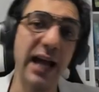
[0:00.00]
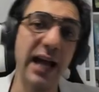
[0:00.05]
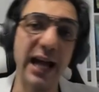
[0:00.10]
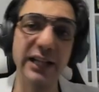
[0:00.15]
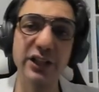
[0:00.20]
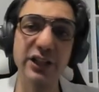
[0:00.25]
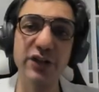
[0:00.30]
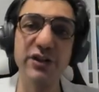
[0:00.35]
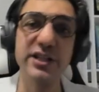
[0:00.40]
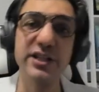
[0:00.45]

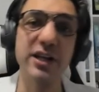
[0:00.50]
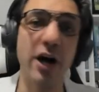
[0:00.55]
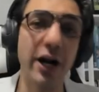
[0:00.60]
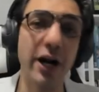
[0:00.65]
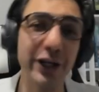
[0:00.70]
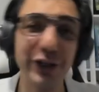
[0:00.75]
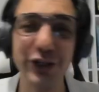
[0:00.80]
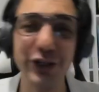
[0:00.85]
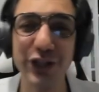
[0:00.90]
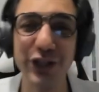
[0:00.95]
and there is a
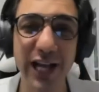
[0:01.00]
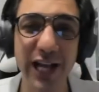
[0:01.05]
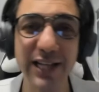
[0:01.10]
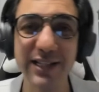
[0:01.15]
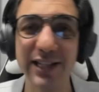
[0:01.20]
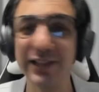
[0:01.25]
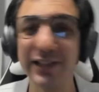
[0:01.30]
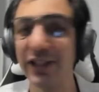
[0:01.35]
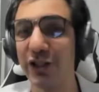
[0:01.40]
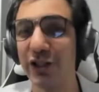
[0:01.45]
higher chance
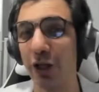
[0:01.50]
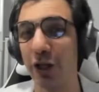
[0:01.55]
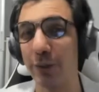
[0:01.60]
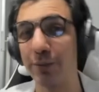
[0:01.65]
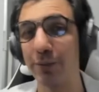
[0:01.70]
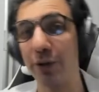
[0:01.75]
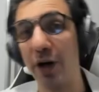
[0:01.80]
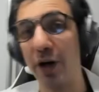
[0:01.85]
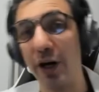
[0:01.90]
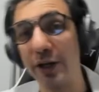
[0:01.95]
that the stock
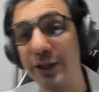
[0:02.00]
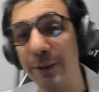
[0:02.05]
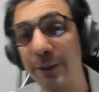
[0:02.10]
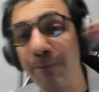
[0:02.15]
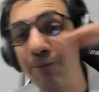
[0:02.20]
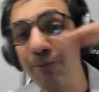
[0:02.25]
price